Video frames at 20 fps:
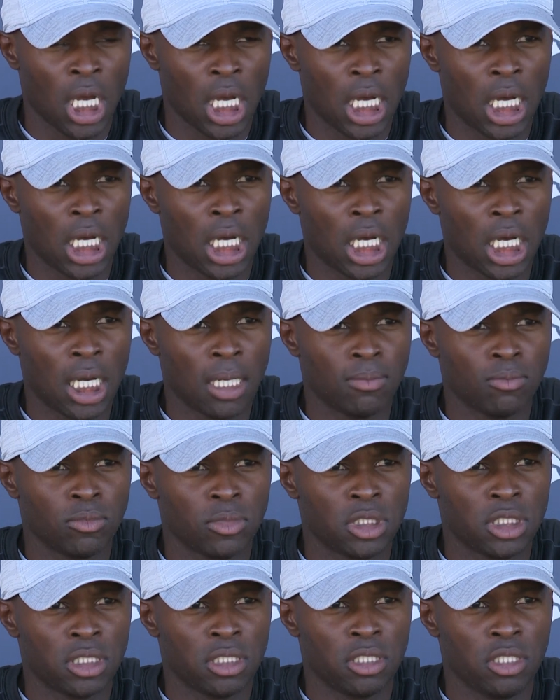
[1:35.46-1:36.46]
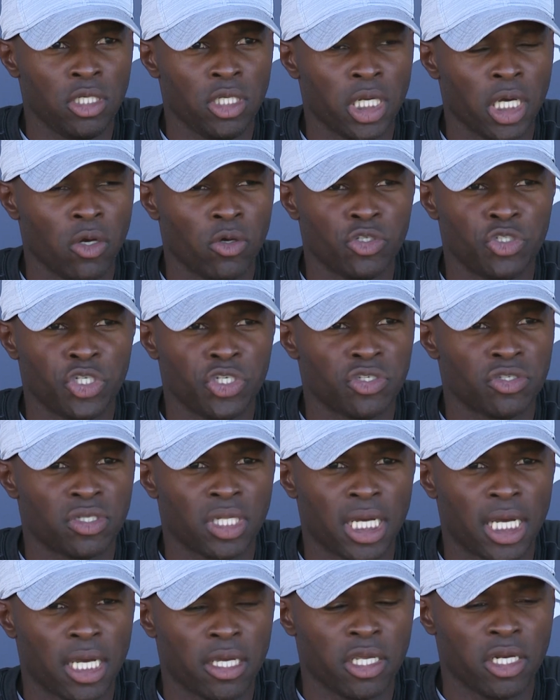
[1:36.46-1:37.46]
Um, you know,
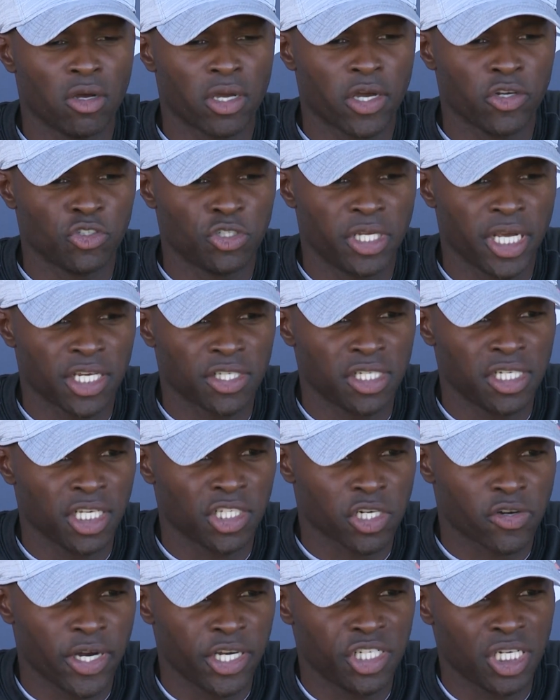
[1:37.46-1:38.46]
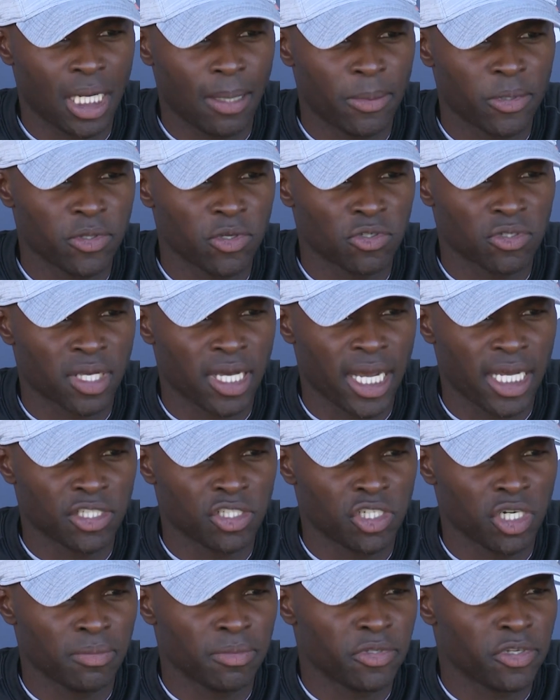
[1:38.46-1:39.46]
just uh, you know, Coach Dixon does a great job with those
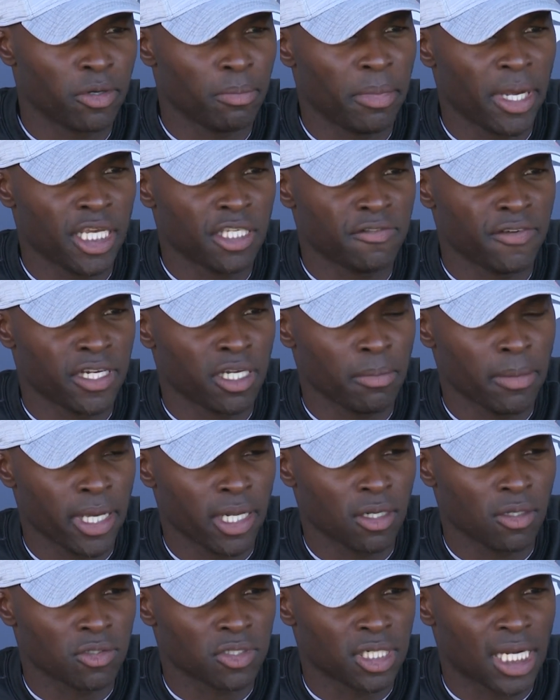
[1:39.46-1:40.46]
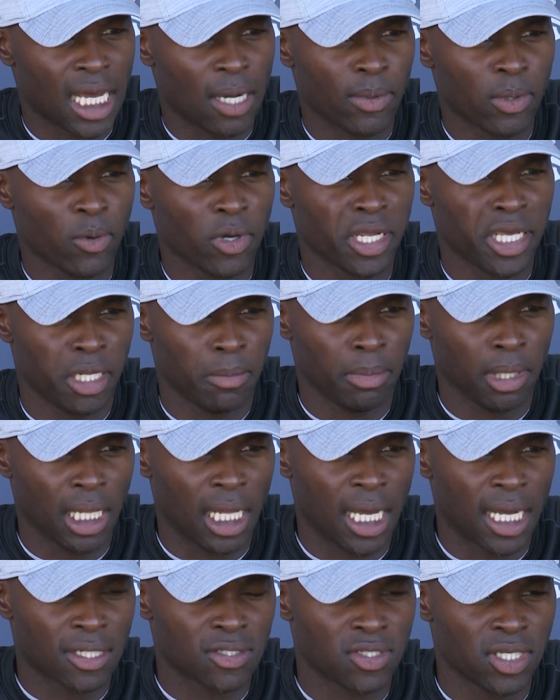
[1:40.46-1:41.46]
guys in terms of their base fundamentals and how we want to hit
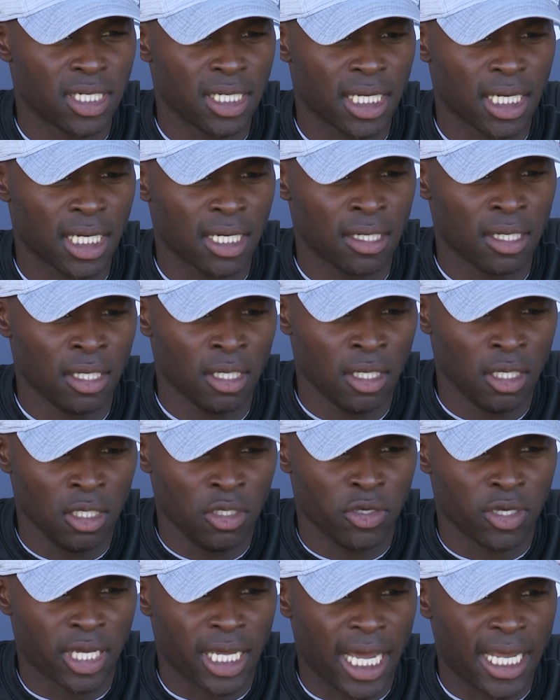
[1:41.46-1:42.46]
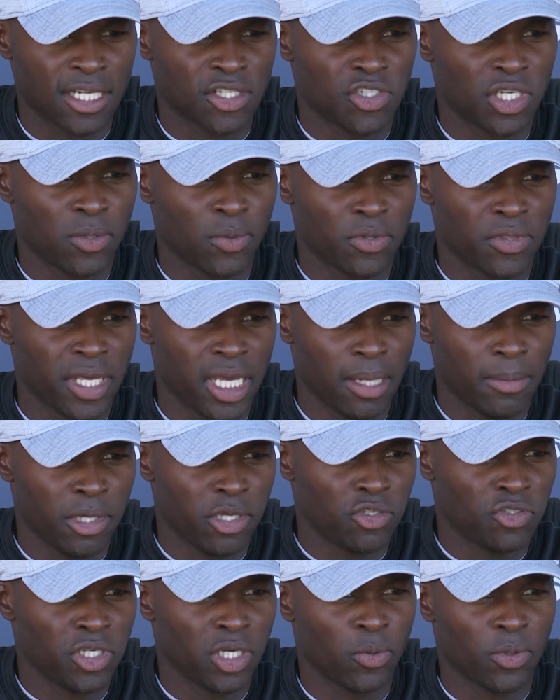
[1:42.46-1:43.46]
blocks, and uh, you kind of see it with him,
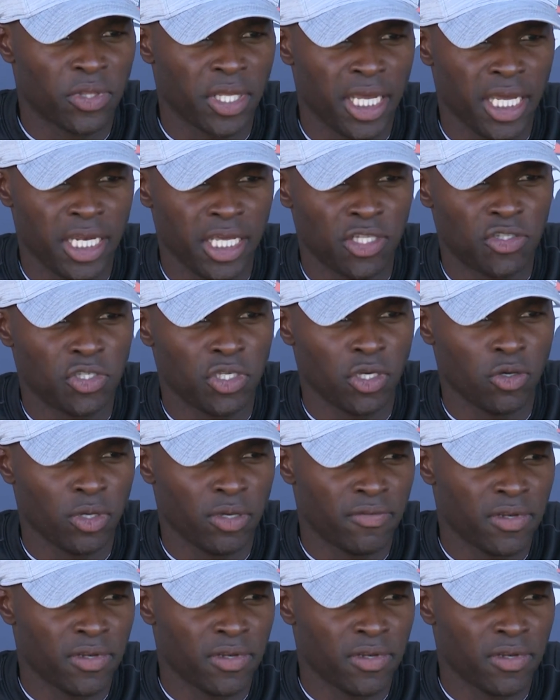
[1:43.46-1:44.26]
and you see it with any too.